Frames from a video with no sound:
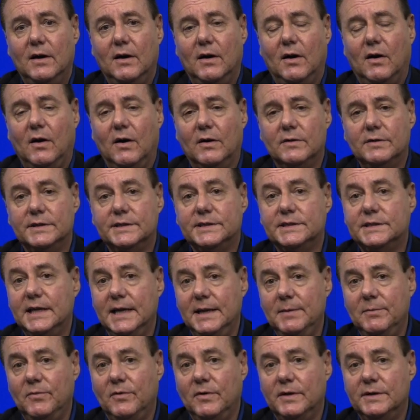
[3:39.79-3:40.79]
are the
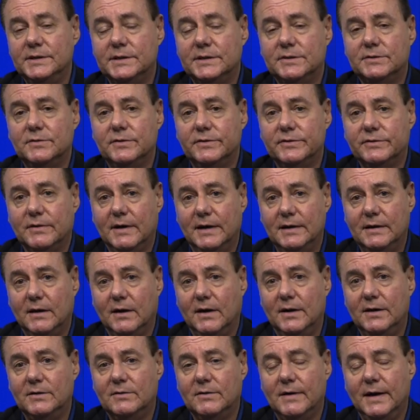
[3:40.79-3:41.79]
same ones who are trying to
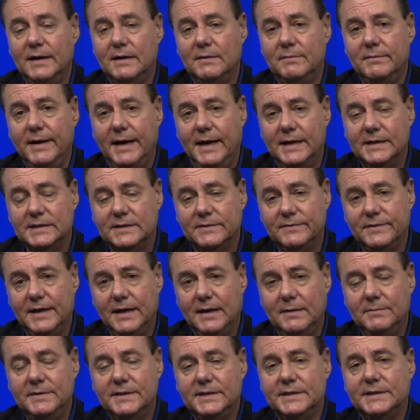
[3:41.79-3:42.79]
underwrite a massive
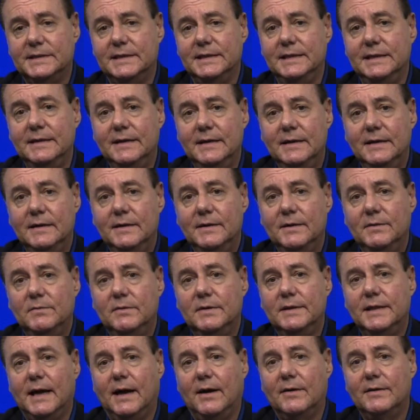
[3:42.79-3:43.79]
amnesty
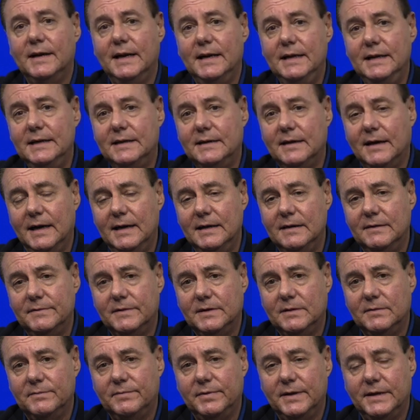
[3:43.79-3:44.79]
without any kind
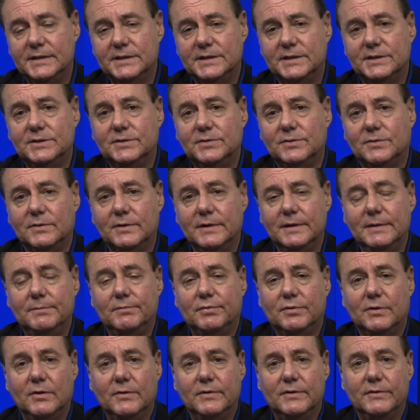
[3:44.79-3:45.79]
of compensatory
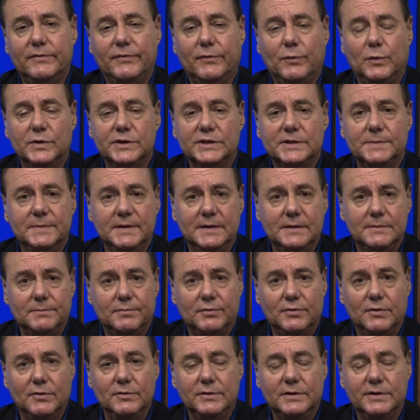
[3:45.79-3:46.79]
pro-enforcement,
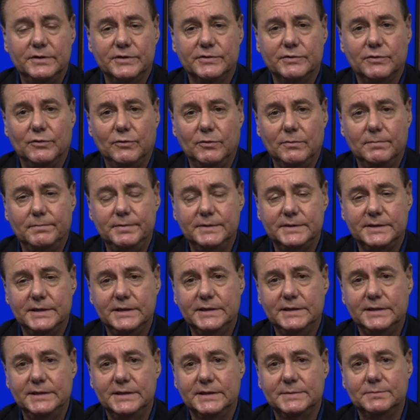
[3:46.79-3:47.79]
pro-control
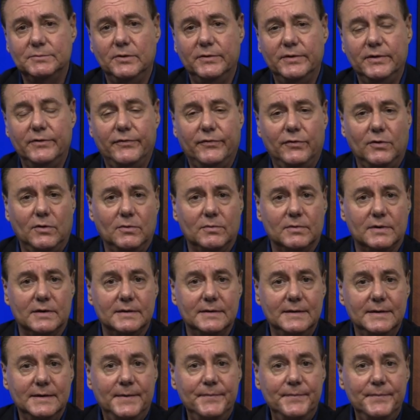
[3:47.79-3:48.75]
positions moving forward.